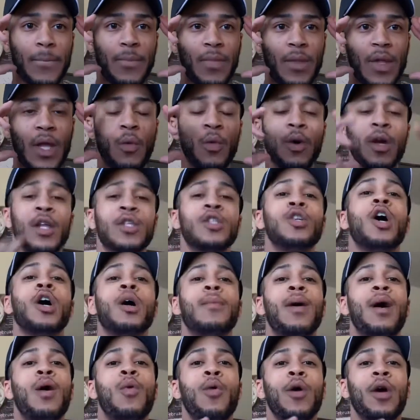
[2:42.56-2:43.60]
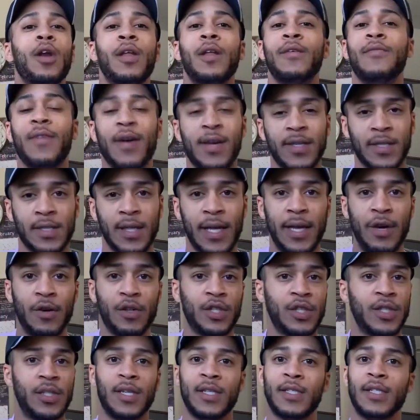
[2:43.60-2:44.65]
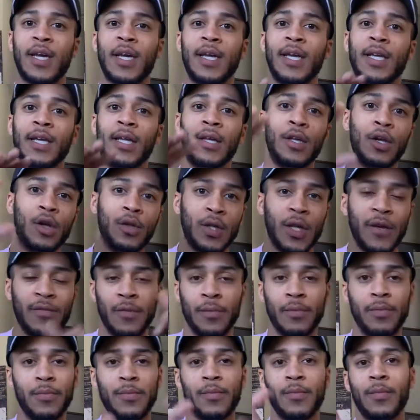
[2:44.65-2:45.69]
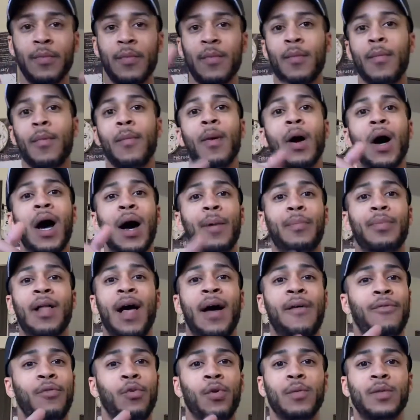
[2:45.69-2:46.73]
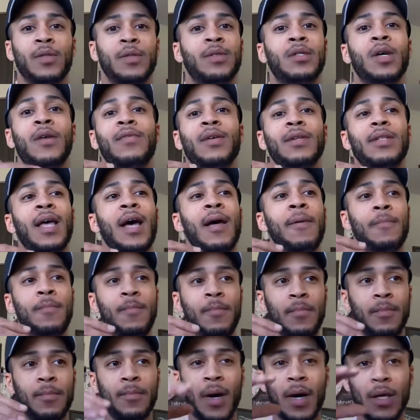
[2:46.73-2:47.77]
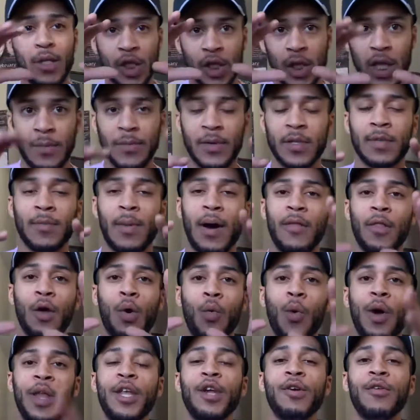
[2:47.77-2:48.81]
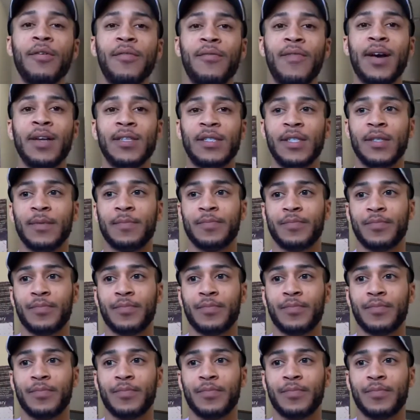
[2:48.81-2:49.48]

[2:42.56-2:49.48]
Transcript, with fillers: and we're gonna talk about where to invest later just in a second, you know, different platforms and stuff like that. Just keep this in mind though, when you're investing,